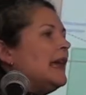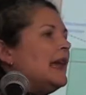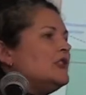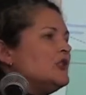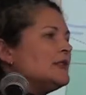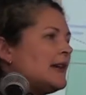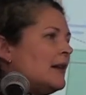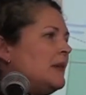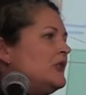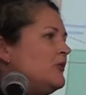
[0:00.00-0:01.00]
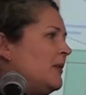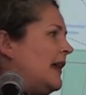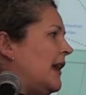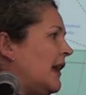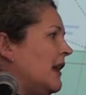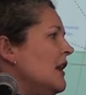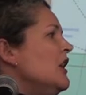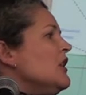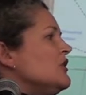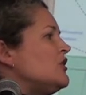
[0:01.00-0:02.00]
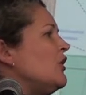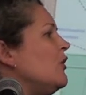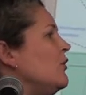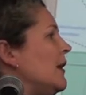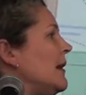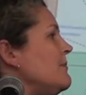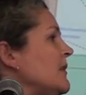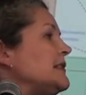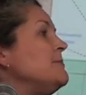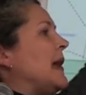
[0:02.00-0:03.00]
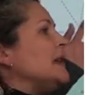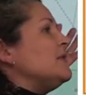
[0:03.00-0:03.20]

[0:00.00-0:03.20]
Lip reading: agents come into play. So this makes